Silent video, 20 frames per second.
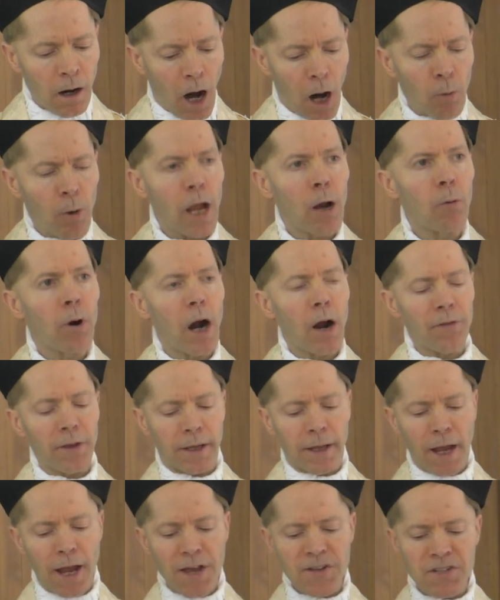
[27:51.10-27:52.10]
Are we aware of the
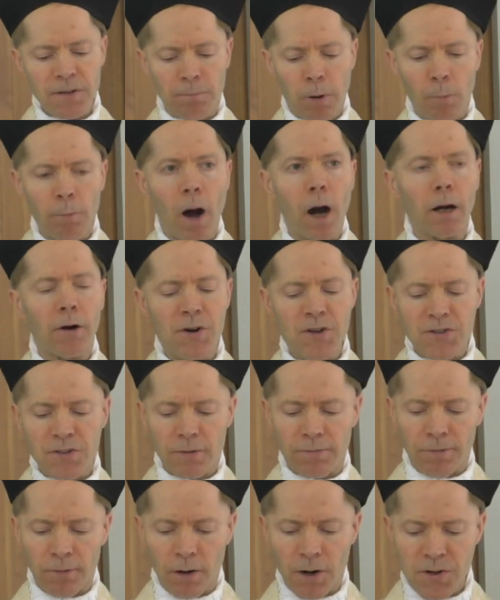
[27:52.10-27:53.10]
case of Pope Honorius
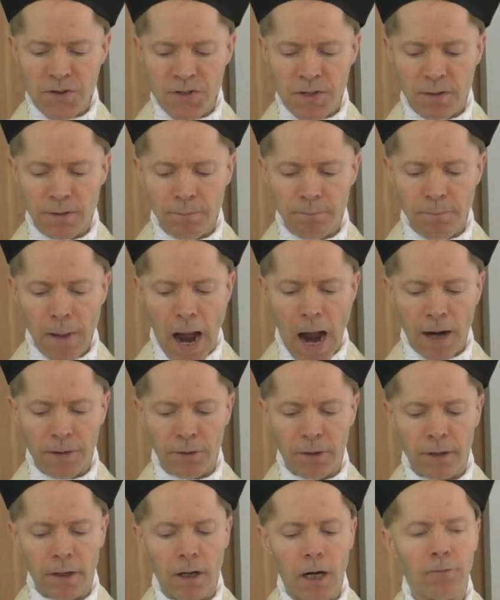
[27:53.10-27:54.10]
I back
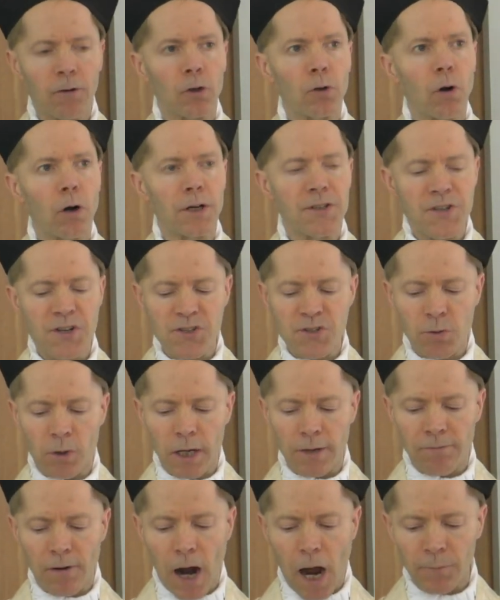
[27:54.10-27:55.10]
in the year of our Lord,
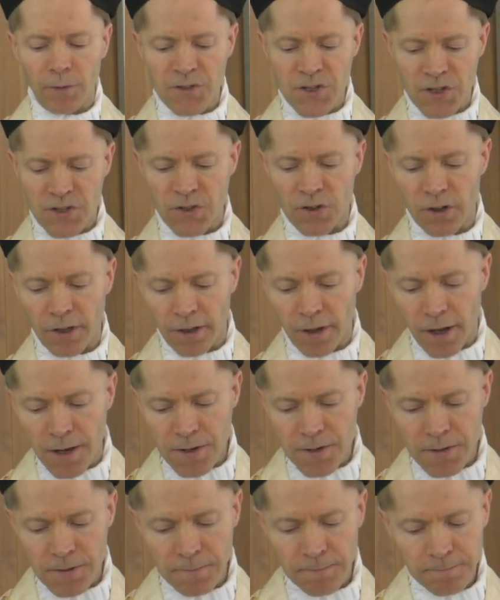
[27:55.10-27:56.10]
625 to
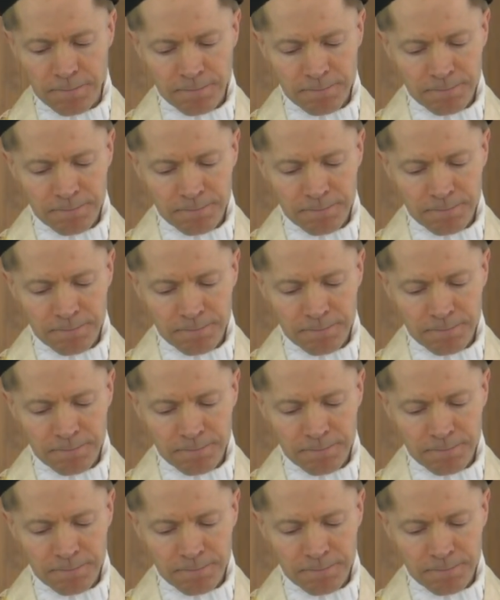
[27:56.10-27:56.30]
638?